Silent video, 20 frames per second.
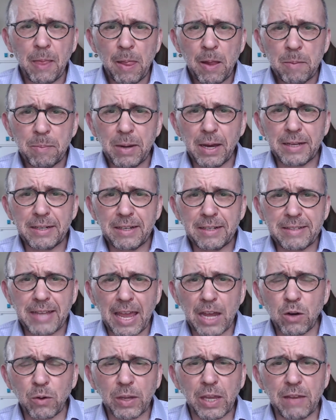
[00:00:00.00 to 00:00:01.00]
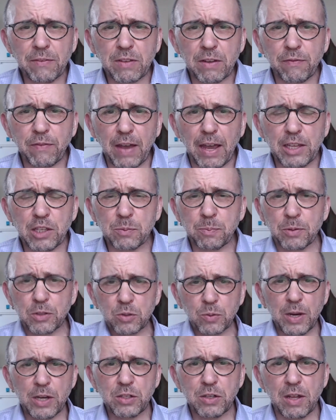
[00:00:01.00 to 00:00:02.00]
But Dan O'Keefe defines
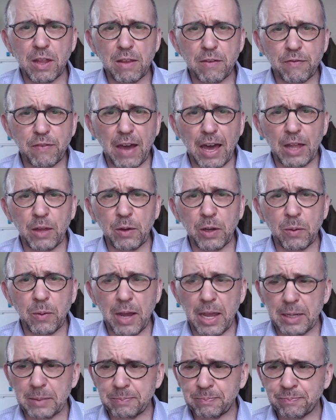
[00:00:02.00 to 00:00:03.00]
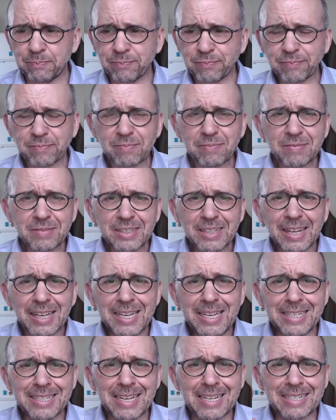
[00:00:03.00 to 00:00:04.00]
persuasion in the following way.
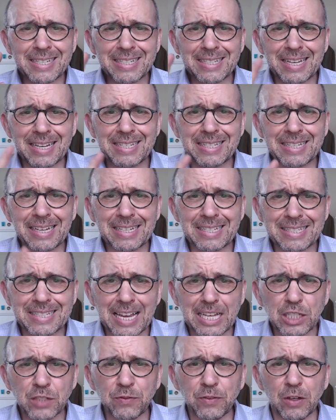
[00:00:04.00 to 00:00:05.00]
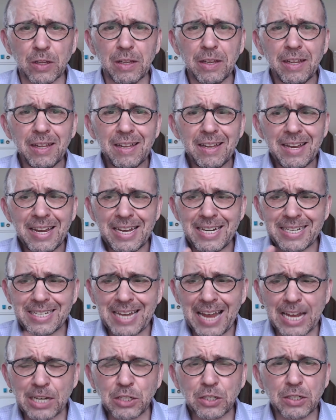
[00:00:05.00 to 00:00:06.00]
He says it's a successful,
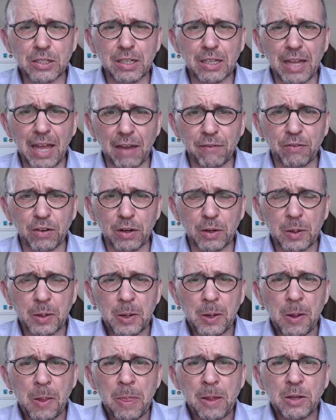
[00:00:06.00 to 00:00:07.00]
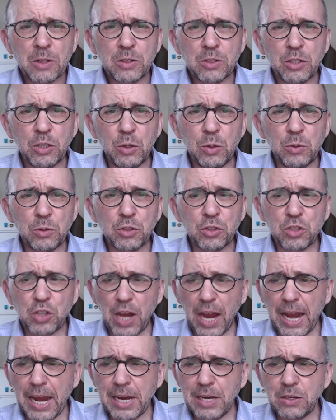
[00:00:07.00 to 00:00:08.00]
intentional effort to
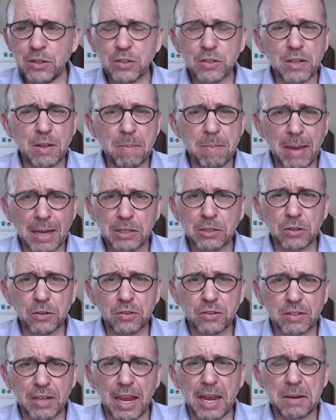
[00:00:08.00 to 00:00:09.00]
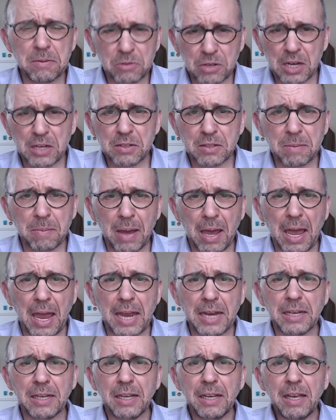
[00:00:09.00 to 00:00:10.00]
change the mental state, change the
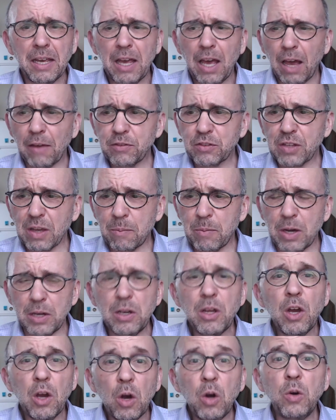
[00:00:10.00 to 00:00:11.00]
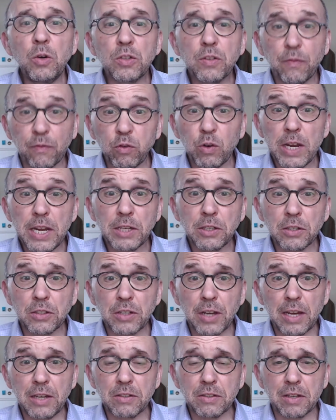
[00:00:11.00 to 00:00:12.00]
mind of someone who's free to
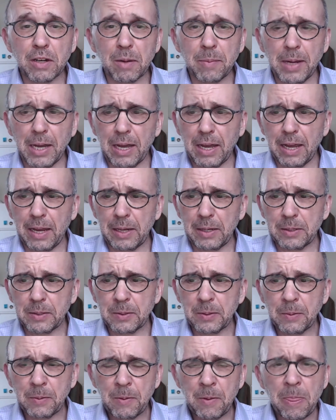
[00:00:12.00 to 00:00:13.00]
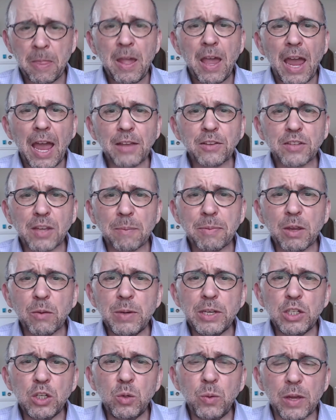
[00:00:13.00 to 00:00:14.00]
change their mind, and something
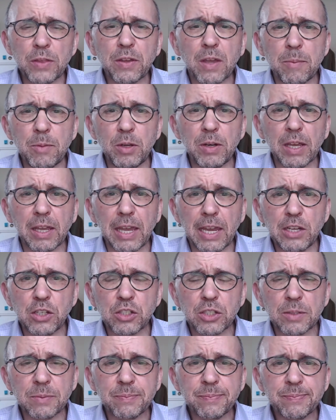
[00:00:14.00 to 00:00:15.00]
we do with communication.